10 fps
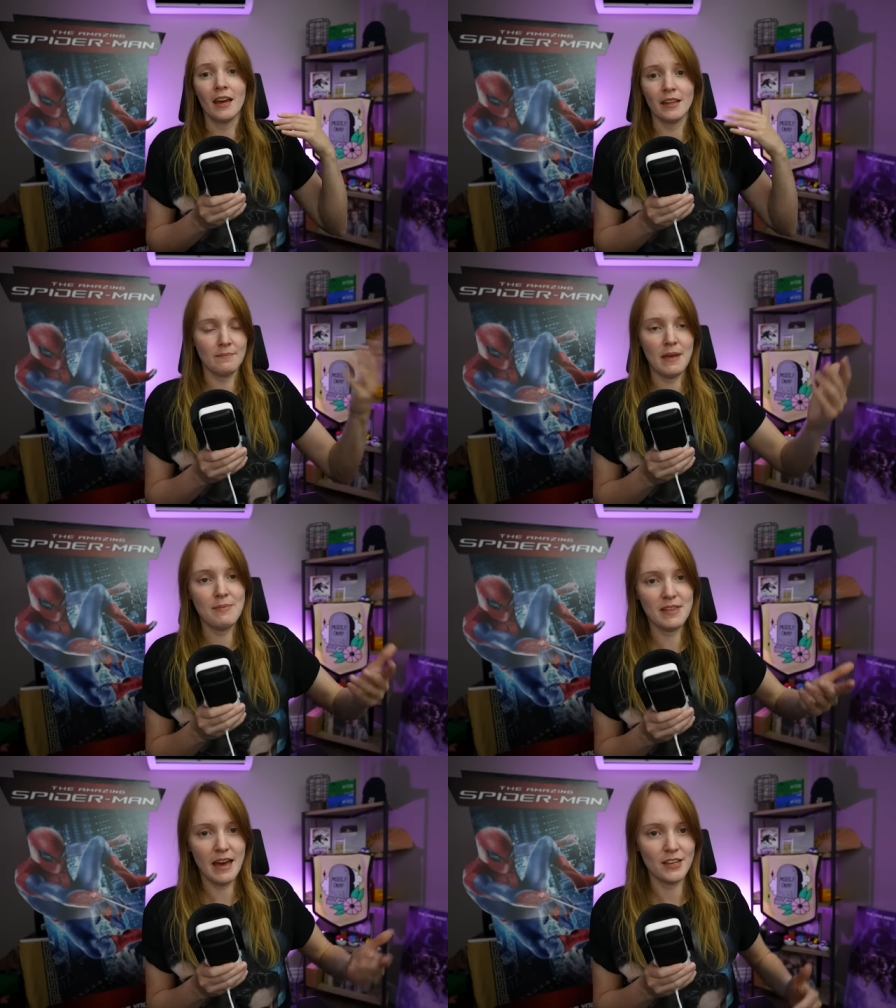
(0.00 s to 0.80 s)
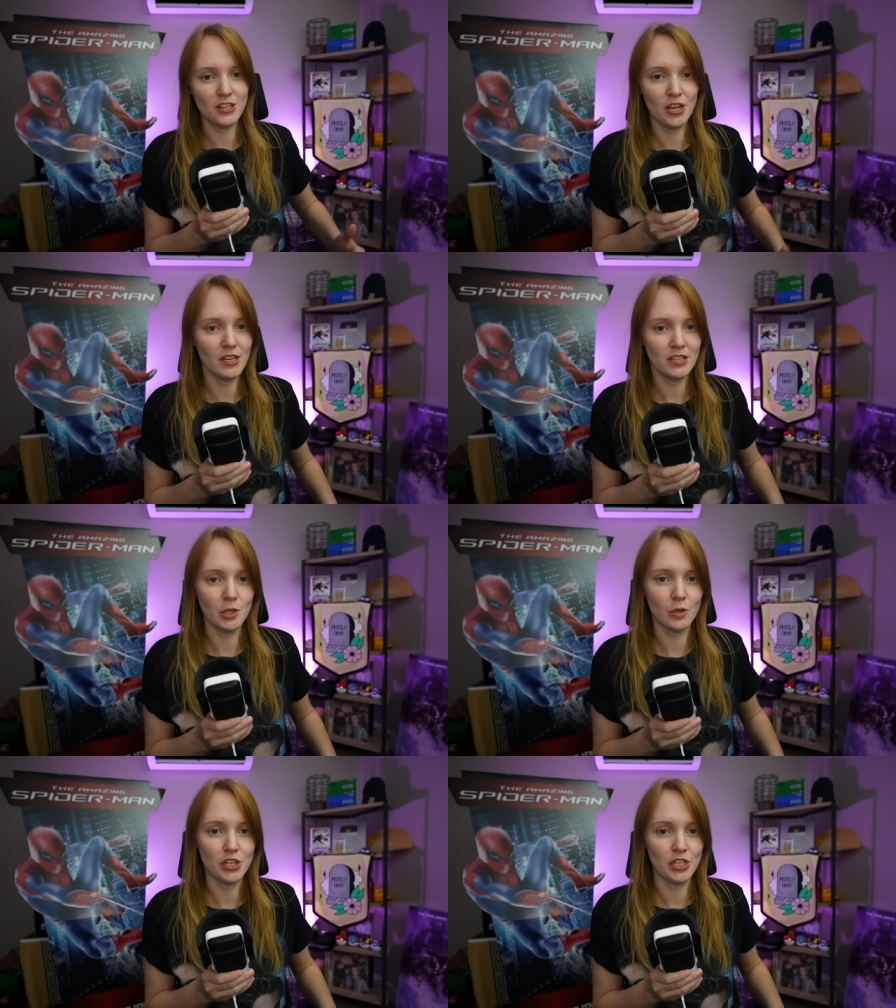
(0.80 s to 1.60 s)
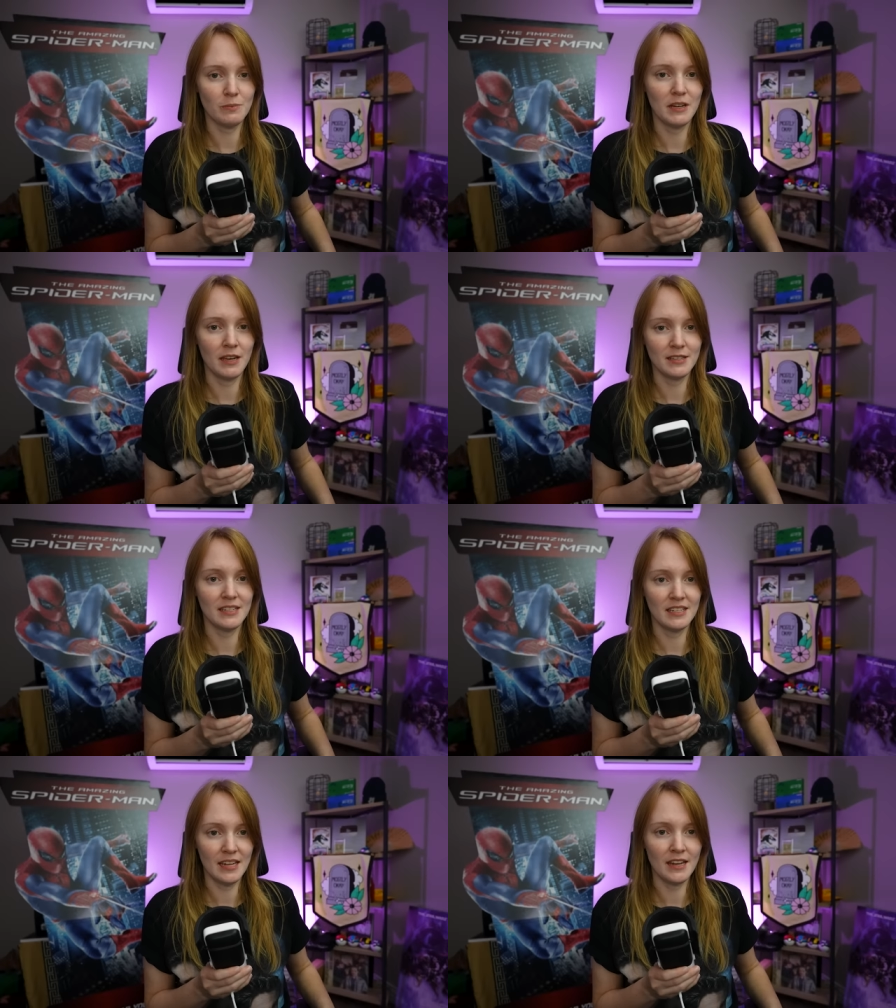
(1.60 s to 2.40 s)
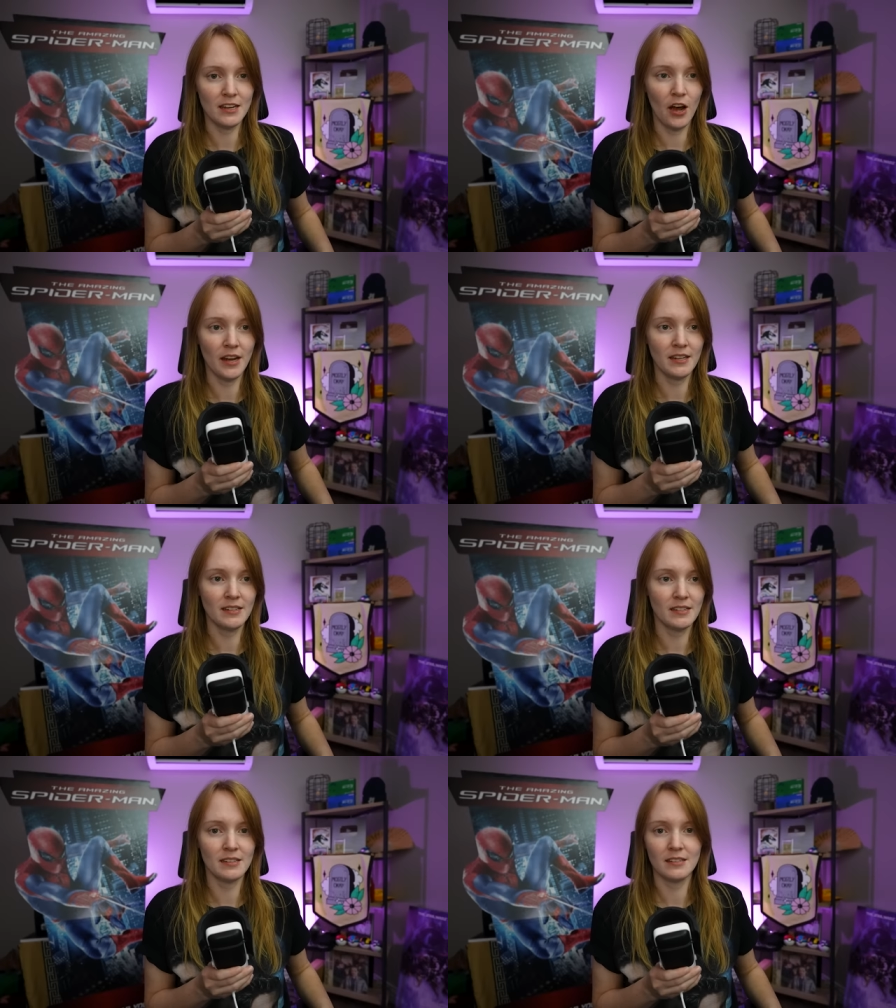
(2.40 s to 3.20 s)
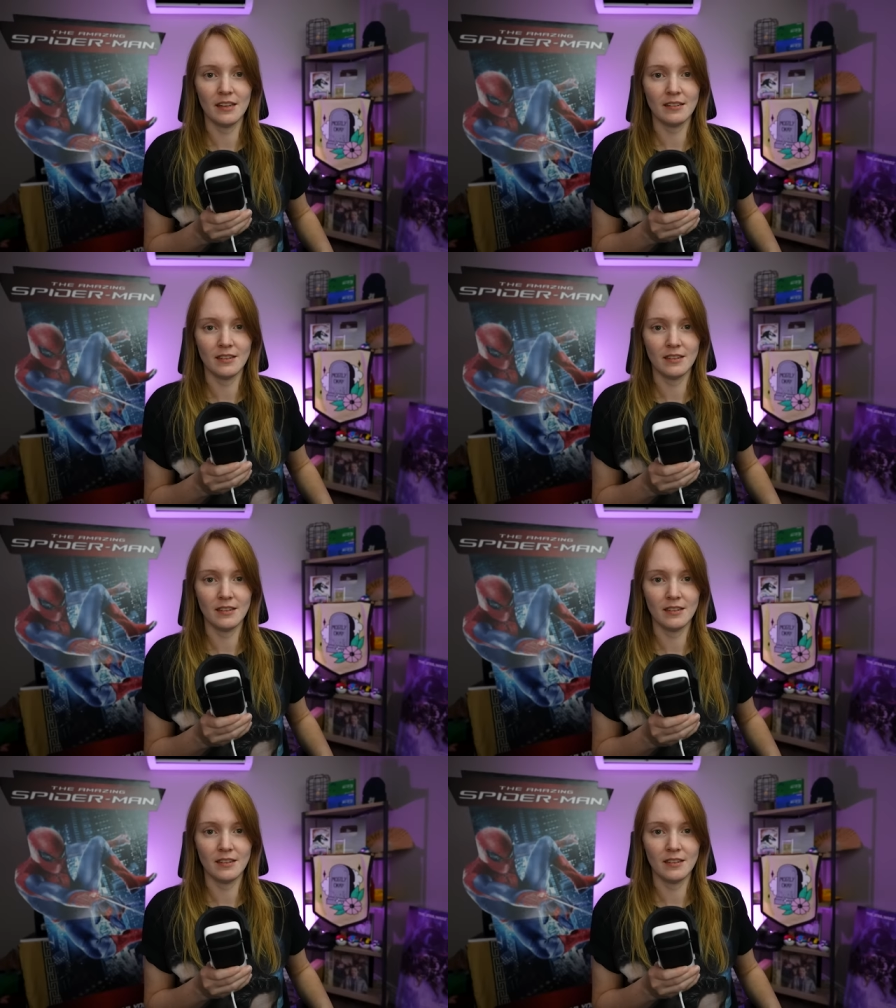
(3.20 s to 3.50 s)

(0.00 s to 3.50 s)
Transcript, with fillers: Like maybe that is, is literally just because its intended audiences is,